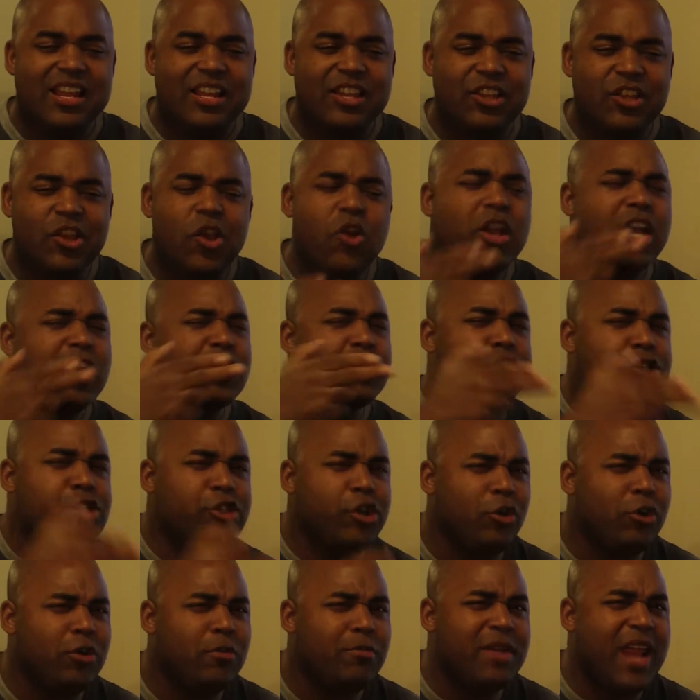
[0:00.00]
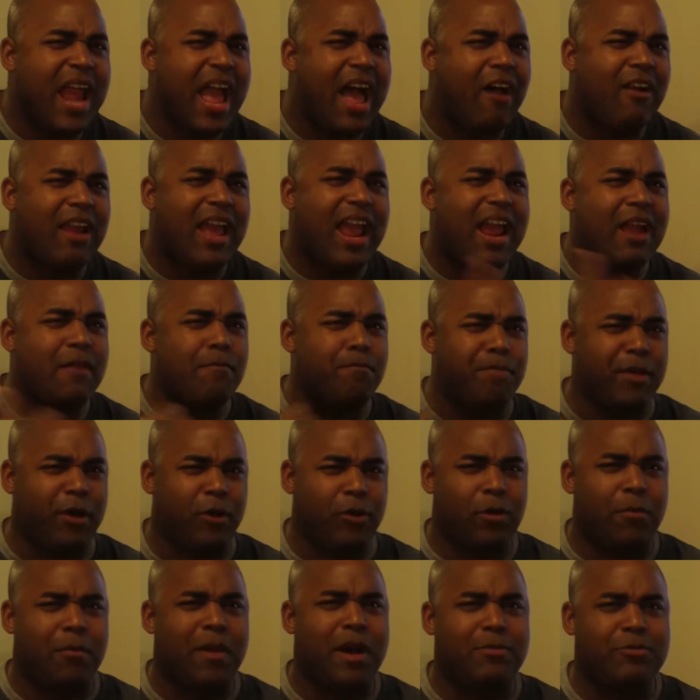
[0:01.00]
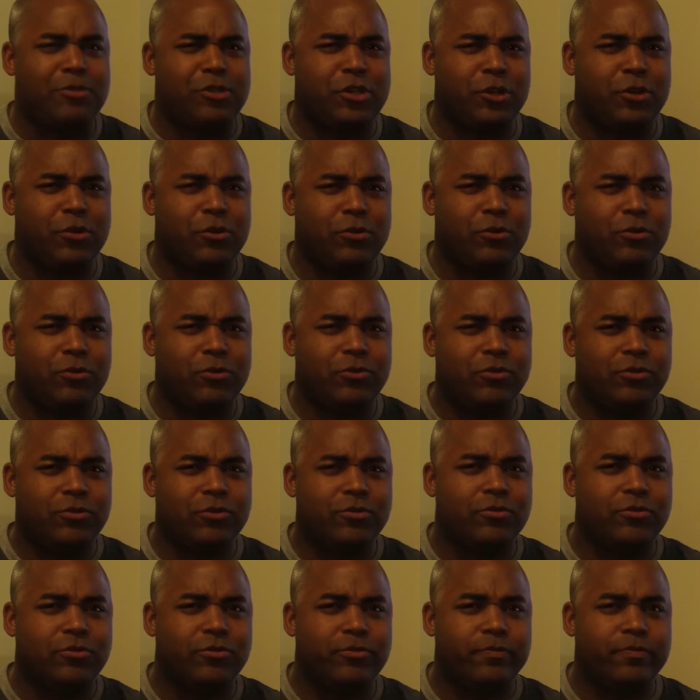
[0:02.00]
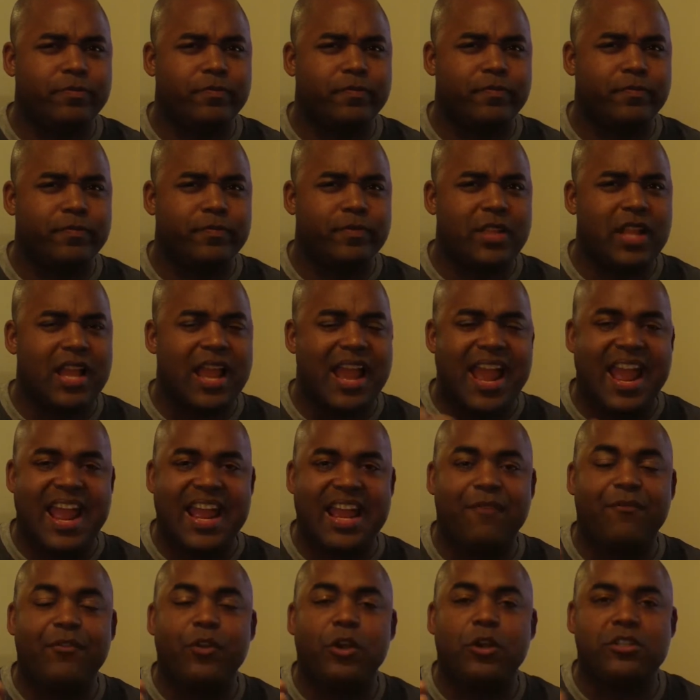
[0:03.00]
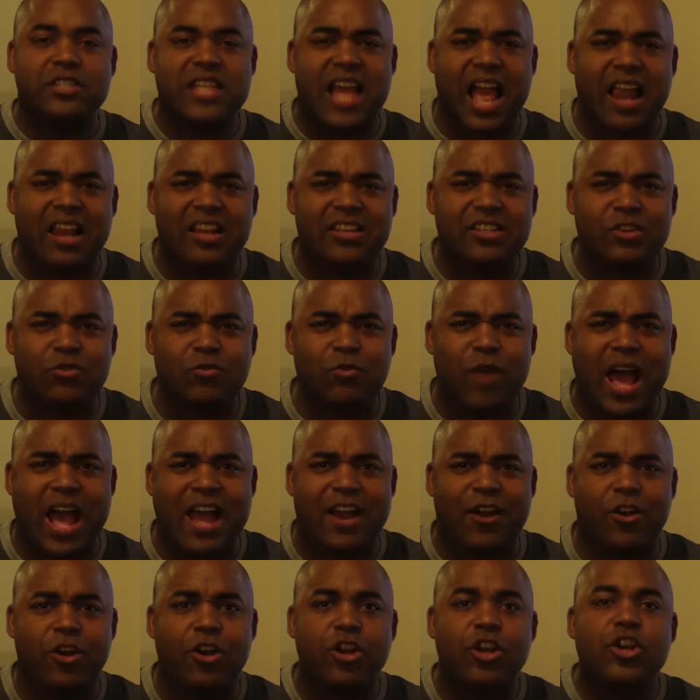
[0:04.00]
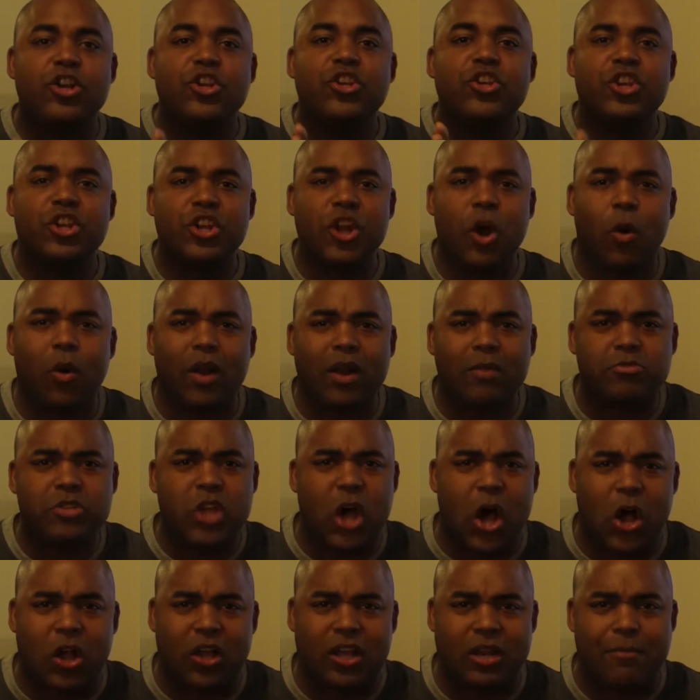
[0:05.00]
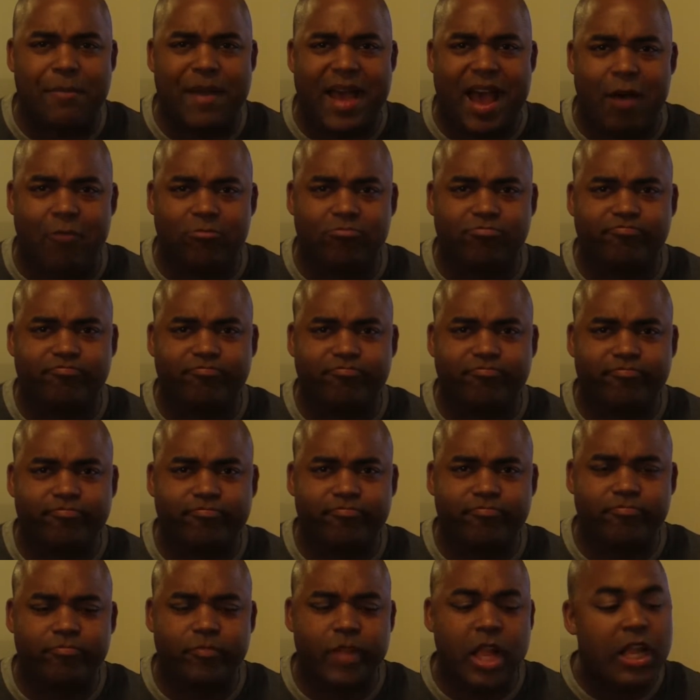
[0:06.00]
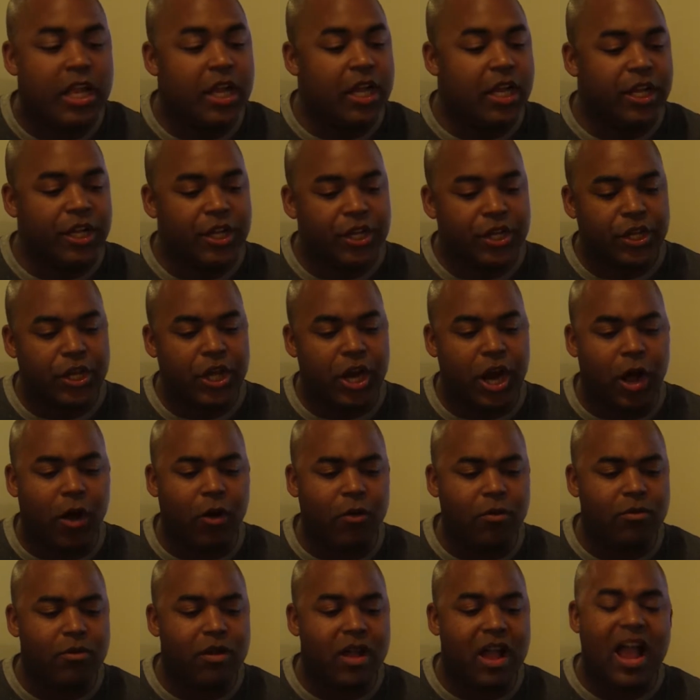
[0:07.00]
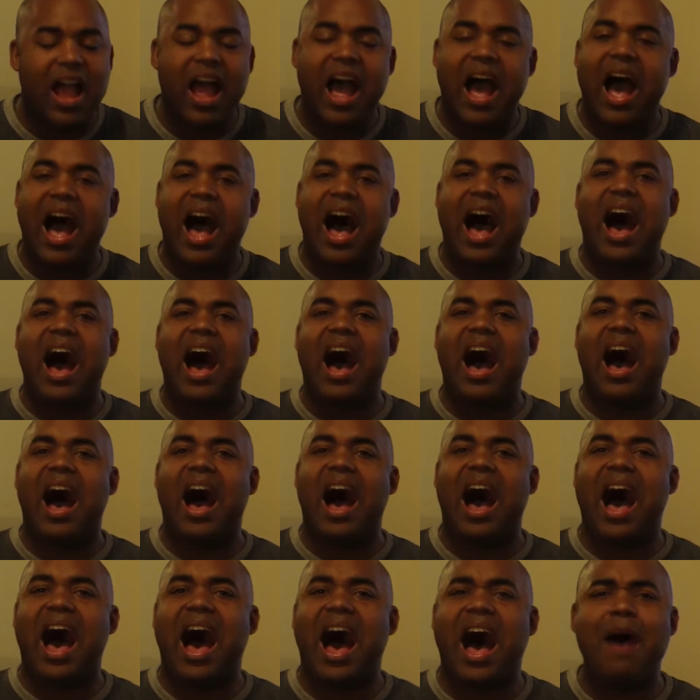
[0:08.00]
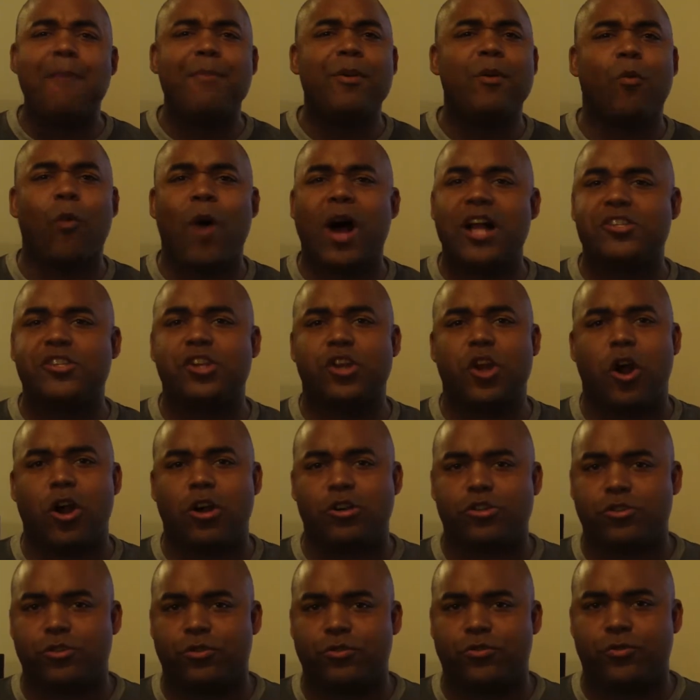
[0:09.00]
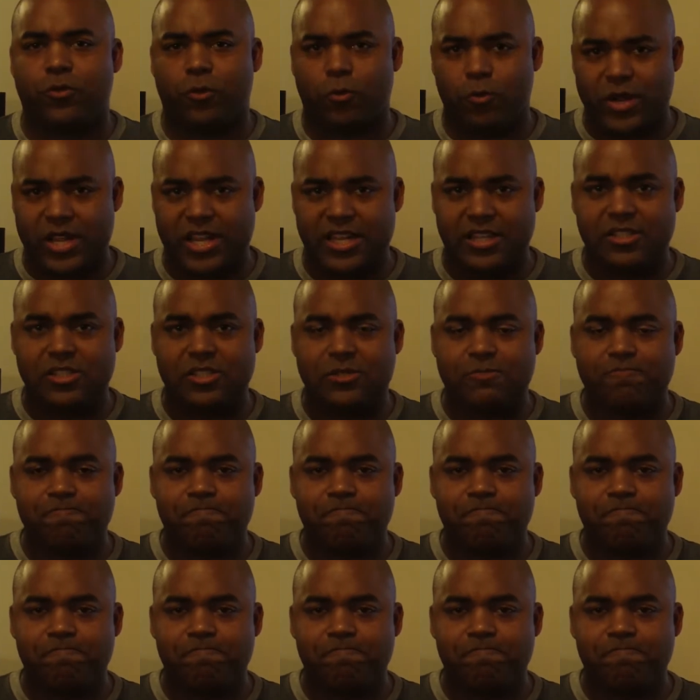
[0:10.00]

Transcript: You can shoot him down and build him up too. Hey, if you're a talented writer, you know what I'm talking about. You know, I've been watching R-Truth for weeks.